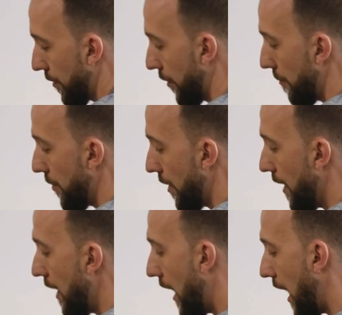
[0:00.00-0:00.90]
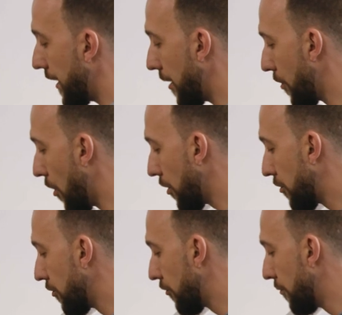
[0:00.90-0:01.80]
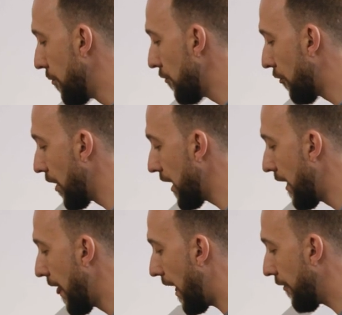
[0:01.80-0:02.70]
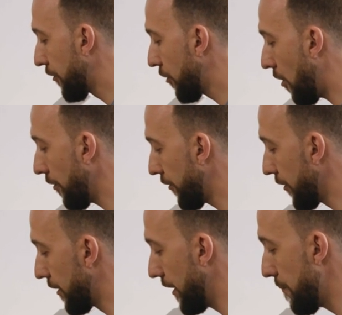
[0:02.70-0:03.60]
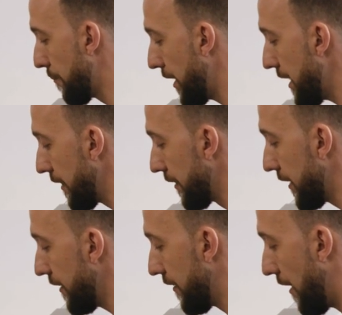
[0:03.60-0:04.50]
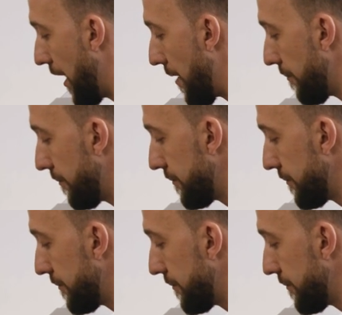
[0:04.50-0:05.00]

thumb, and I'm going to smoothly and constantly peel the design.